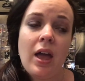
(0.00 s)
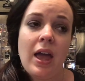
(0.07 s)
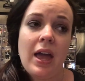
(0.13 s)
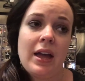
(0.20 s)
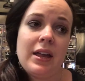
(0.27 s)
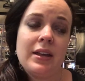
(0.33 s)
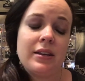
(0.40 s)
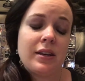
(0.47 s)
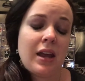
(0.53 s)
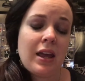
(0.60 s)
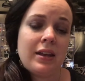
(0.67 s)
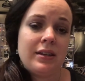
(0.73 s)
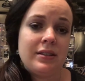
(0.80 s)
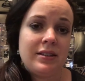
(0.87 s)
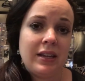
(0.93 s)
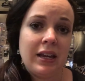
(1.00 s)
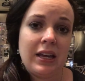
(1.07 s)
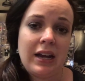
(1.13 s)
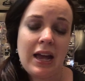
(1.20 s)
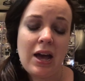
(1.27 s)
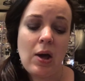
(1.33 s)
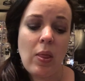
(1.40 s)
and dig
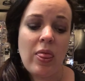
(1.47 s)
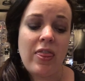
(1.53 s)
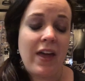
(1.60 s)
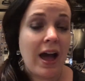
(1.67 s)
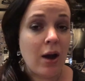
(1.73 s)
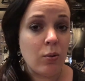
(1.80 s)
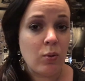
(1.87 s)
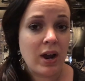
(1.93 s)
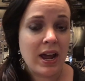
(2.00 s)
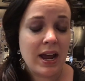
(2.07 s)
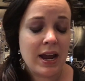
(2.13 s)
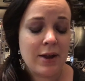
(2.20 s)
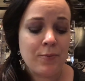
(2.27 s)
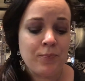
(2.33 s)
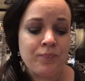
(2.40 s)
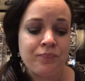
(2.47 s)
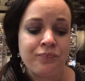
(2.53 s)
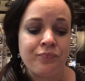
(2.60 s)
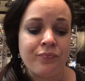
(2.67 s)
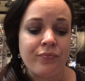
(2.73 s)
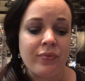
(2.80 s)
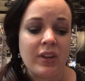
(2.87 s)
it out that way,
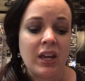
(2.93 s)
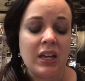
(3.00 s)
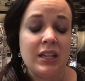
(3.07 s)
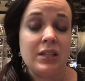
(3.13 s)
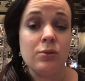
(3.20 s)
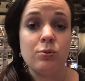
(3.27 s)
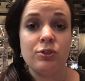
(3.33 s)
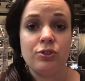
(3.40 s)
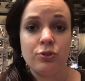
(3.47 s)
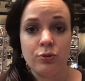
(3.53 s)
he was